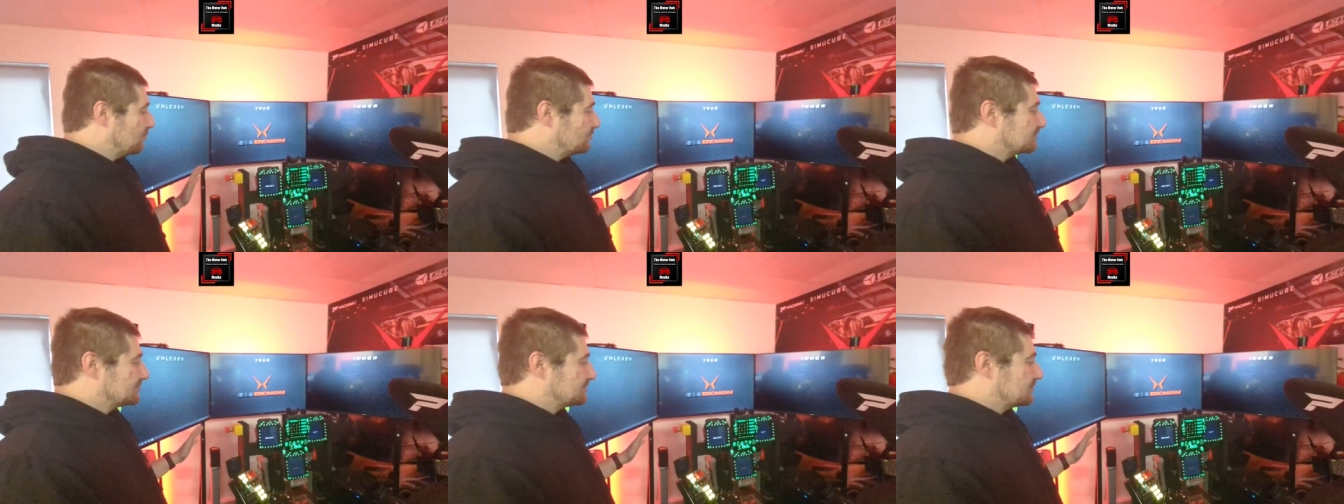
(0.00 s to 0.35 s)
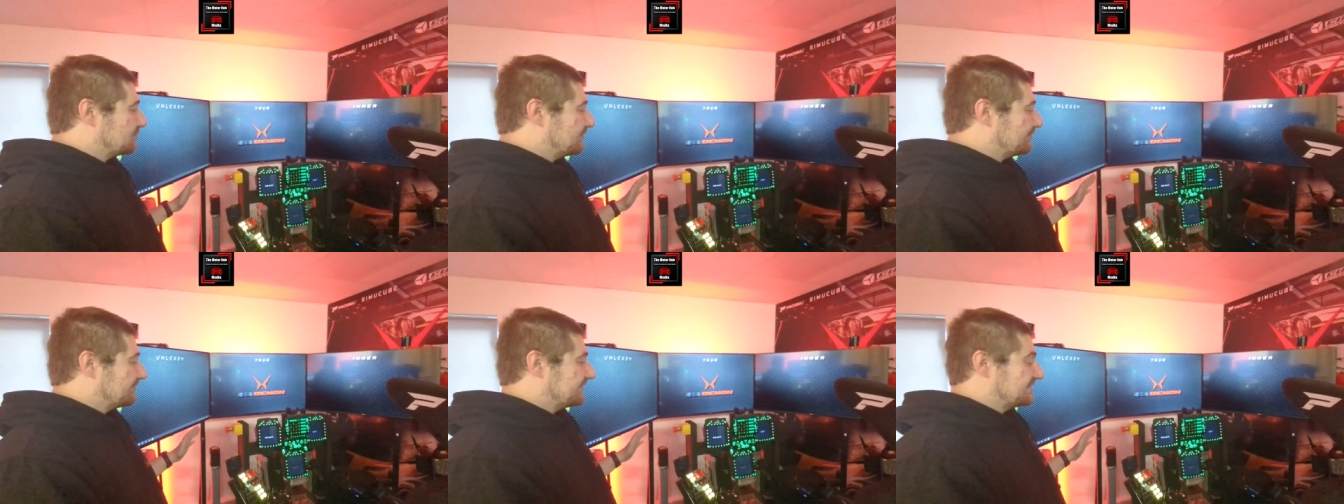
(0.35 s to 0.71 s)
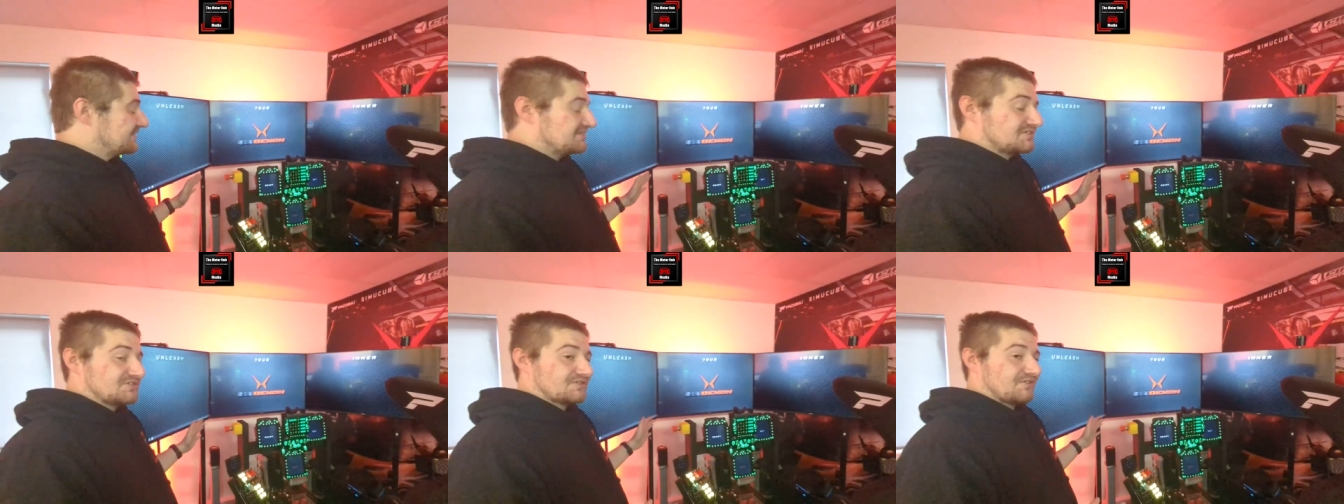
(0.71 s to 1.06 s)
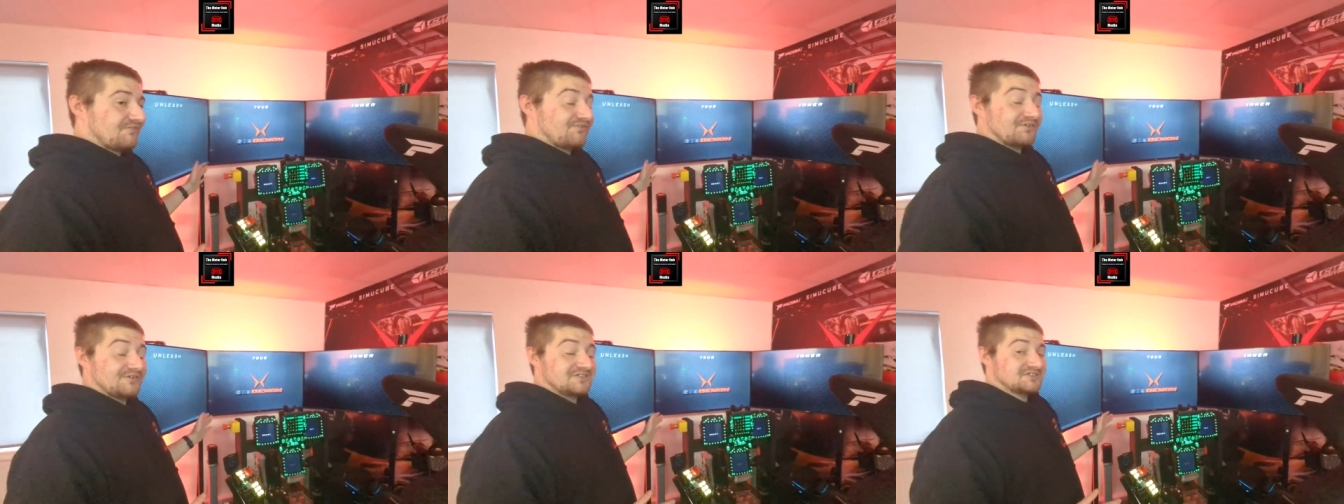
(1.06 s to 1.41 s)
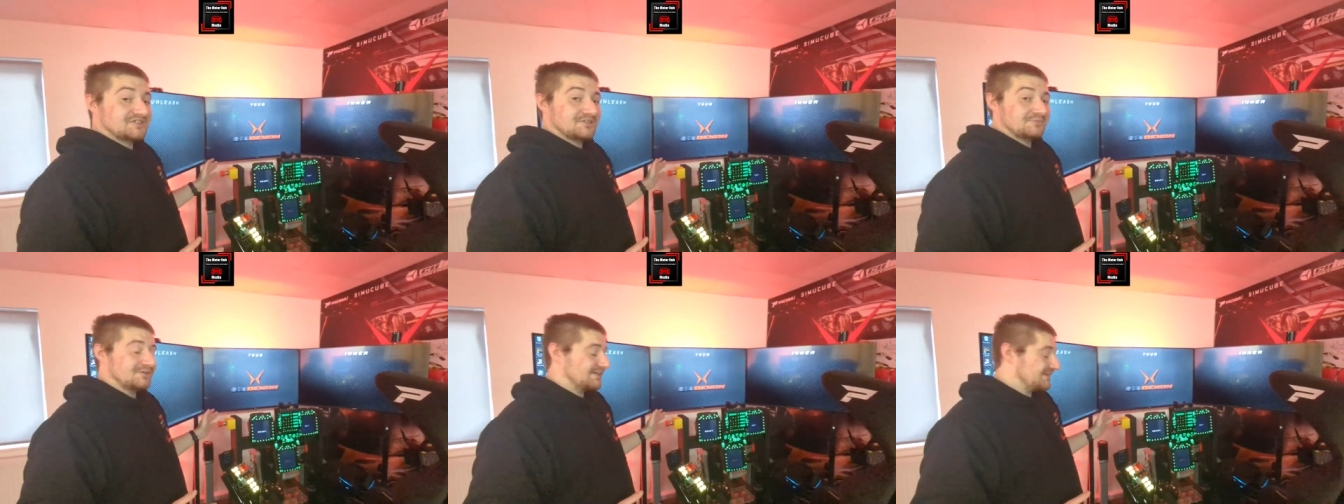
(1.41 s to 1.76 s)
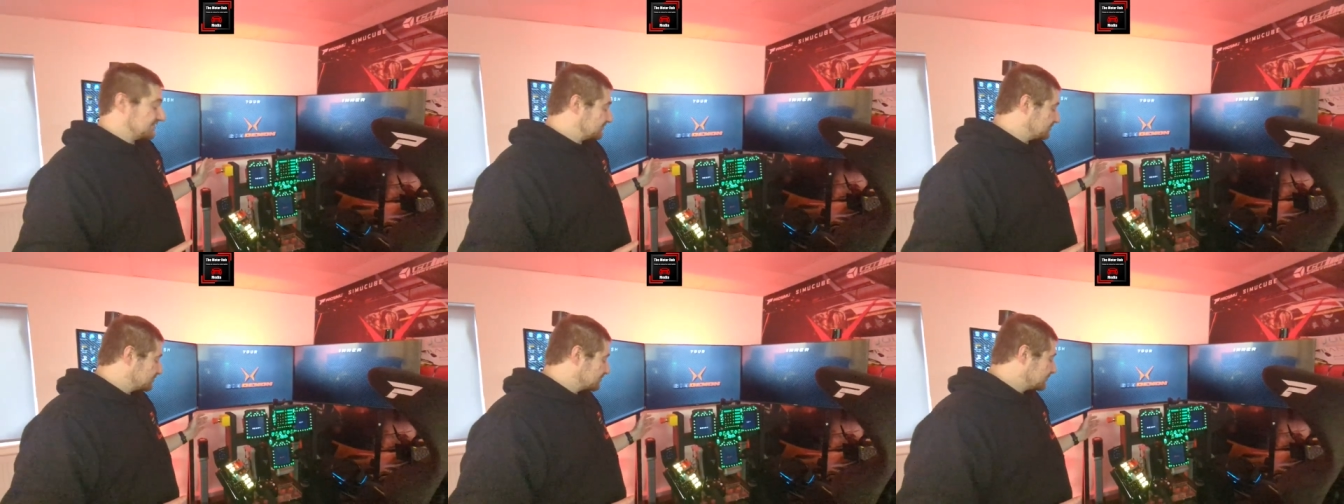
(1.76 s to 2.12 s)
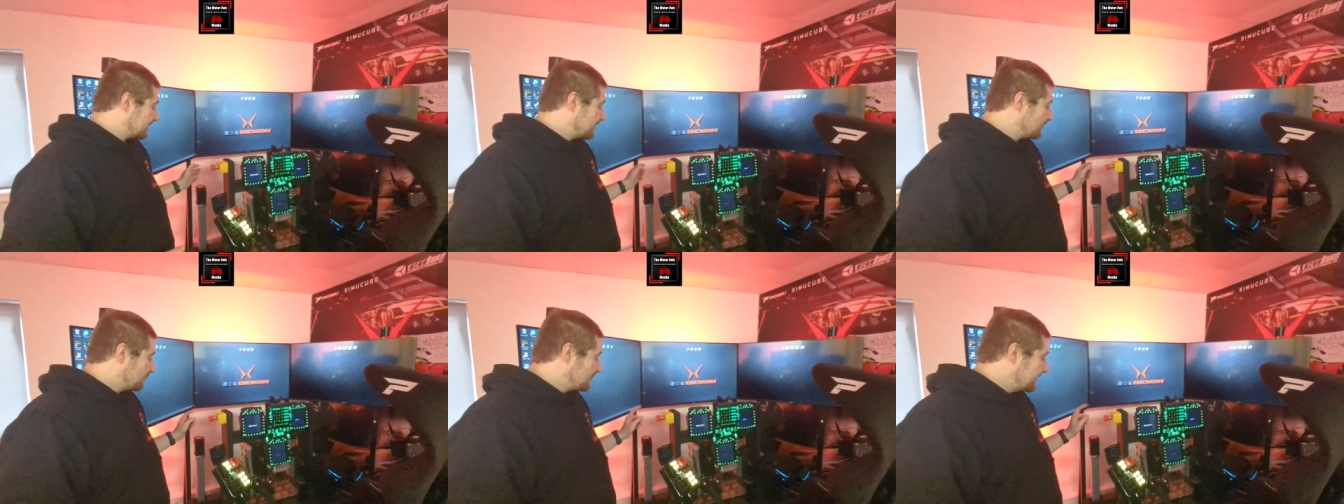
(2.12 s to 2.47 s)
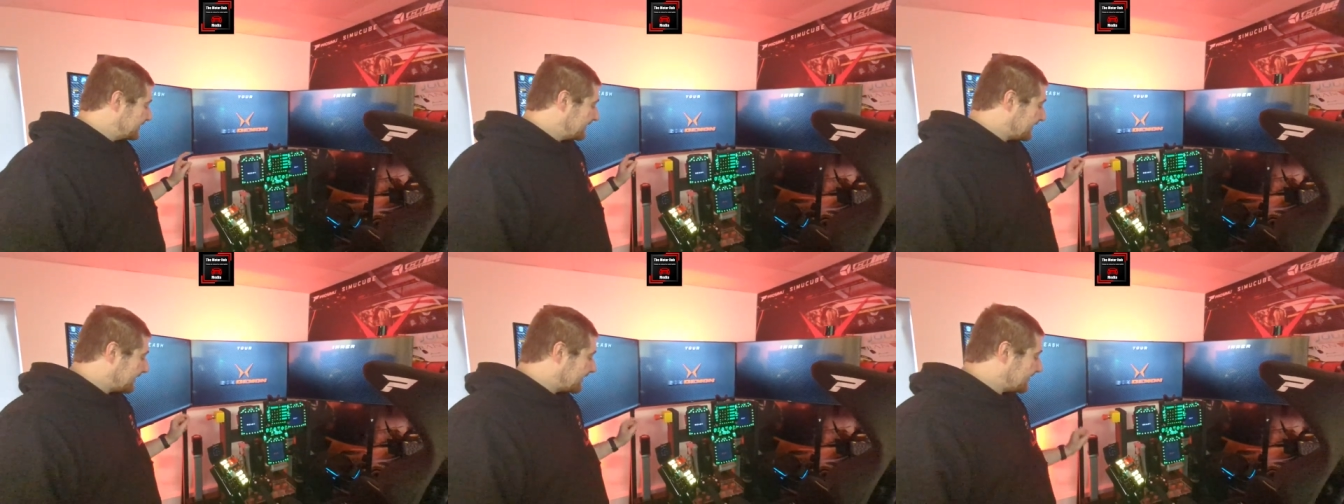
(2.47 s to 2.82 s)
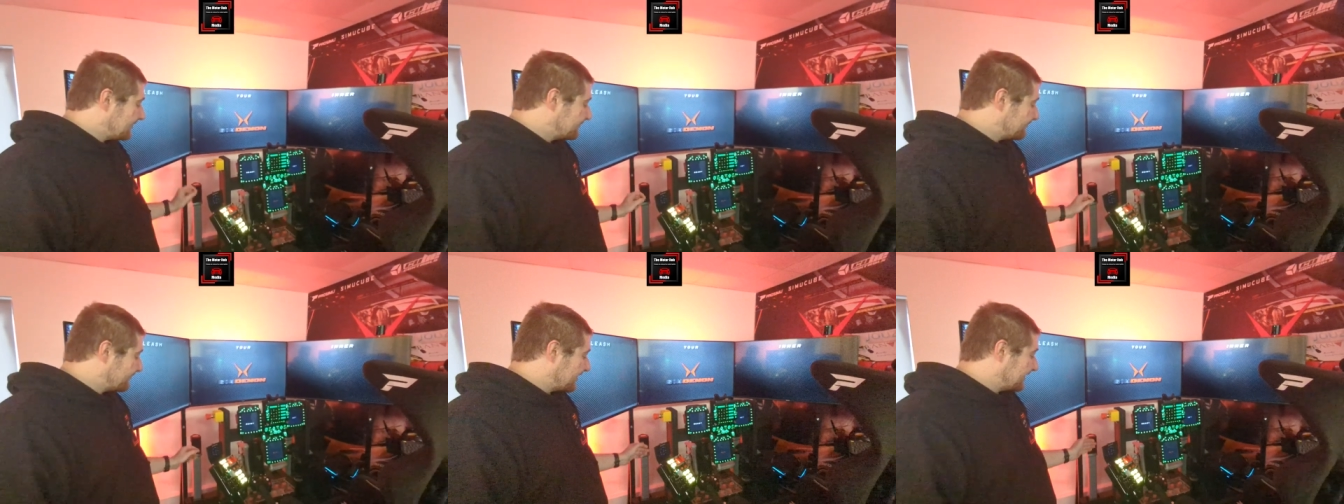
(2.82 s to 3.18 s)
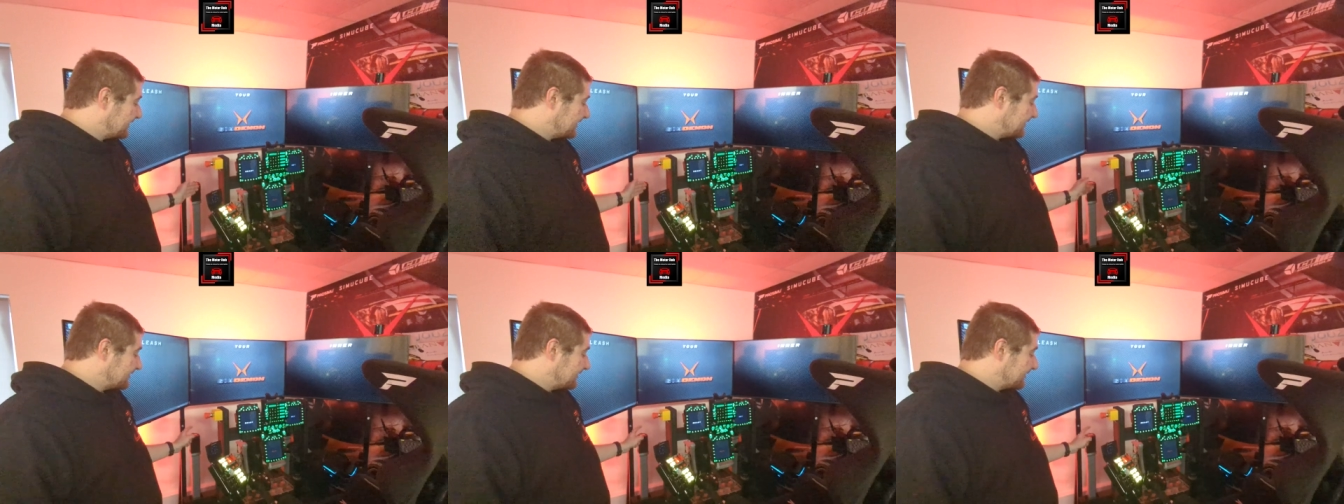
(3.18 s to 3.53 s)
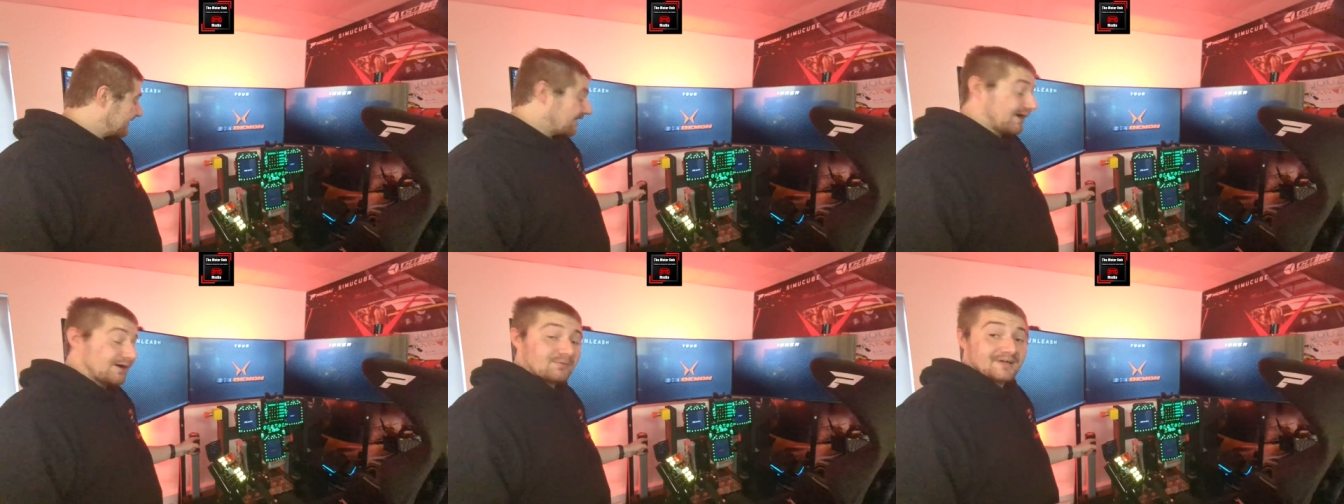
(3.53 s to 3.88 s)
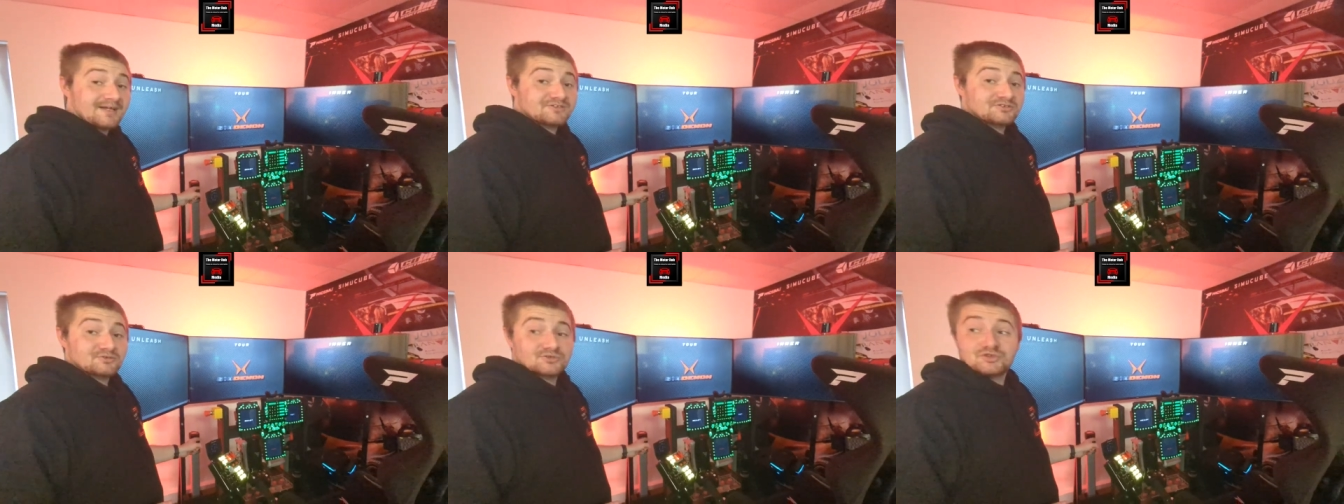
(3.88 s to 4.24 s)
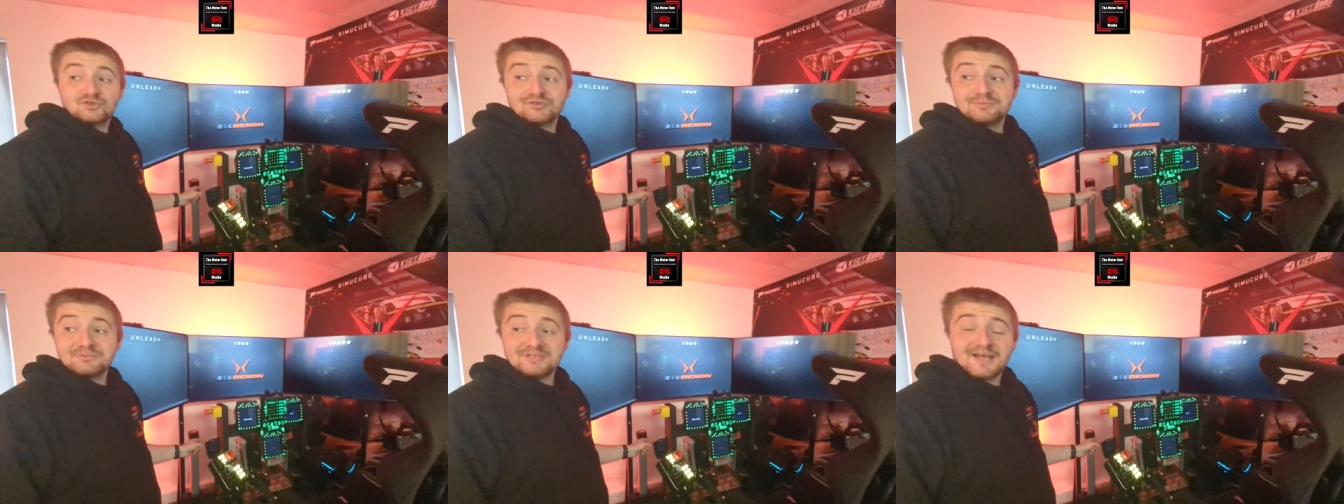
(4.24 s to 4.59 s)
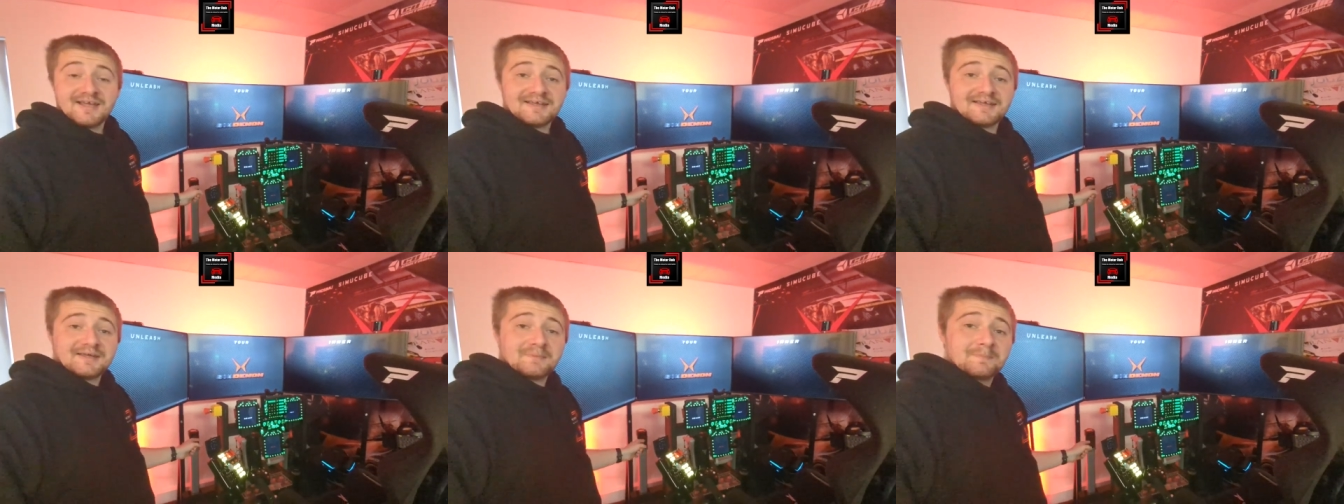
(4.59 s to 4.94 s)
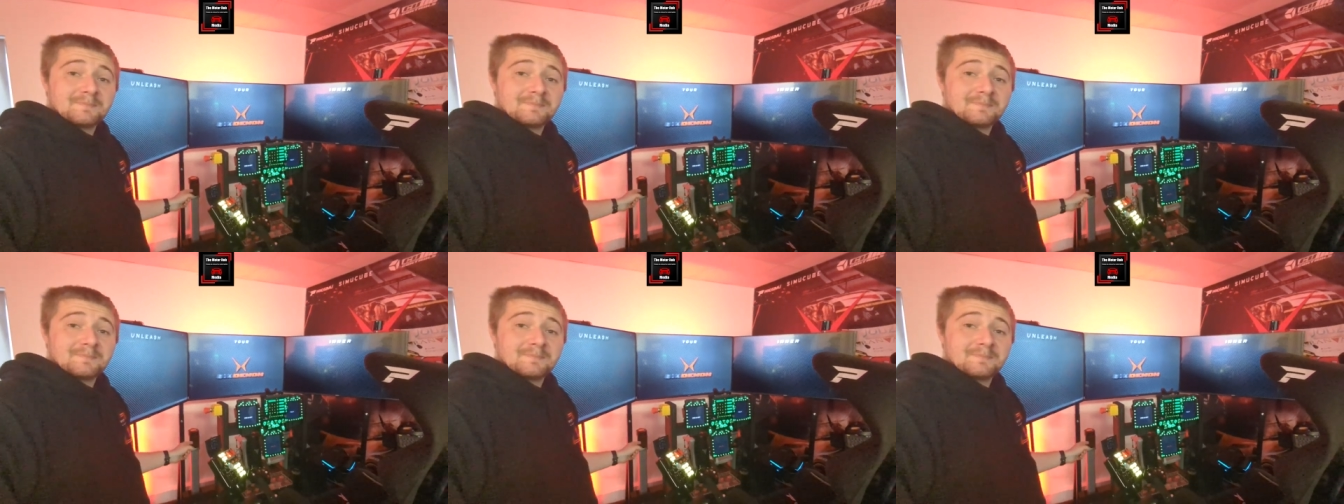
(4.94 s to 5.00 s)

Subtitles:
also on this flight simulator as well, we have a Elgato Stream Deck,